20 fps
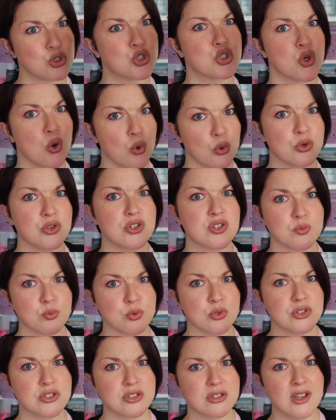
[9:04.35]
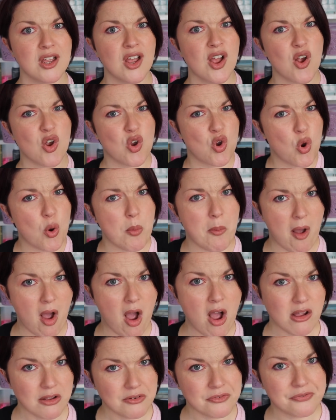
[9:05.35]
chunks would come
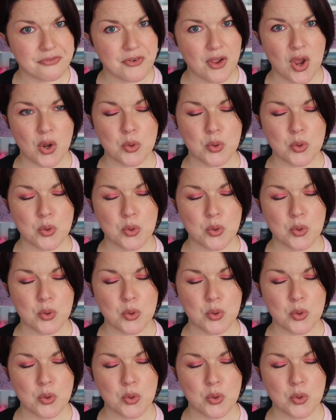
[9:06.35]
off,